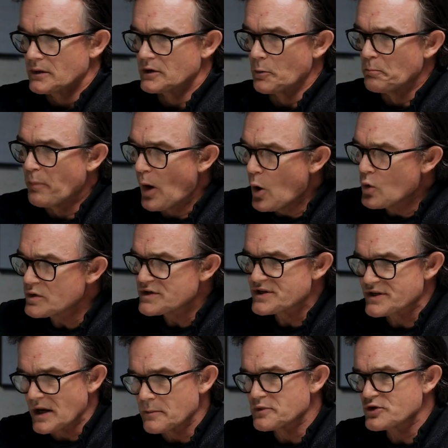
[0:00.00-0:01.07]
the bone
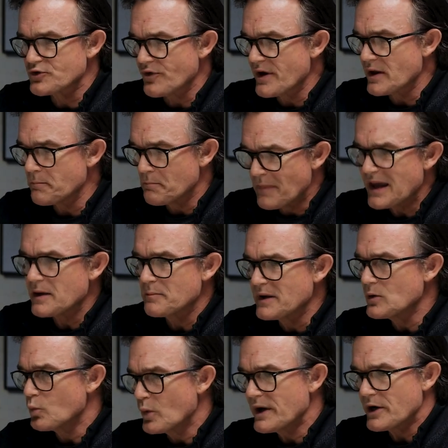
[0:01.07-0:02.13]
substrate may
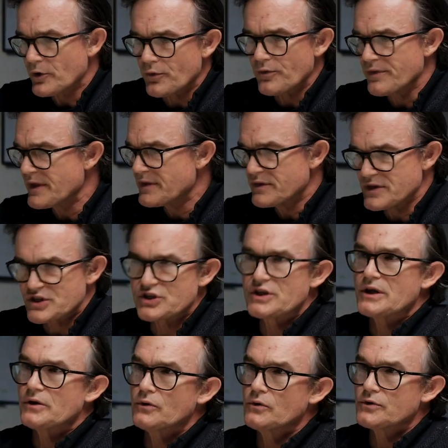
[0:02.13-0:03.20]
be weaker than the
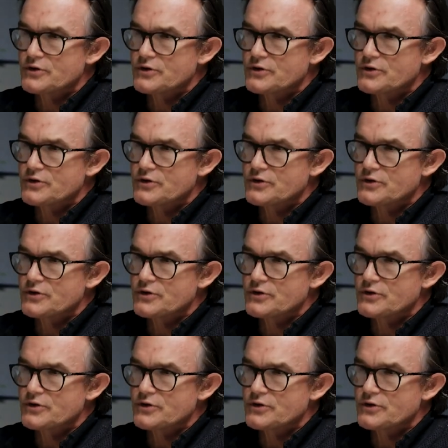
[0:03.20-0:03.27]
steel,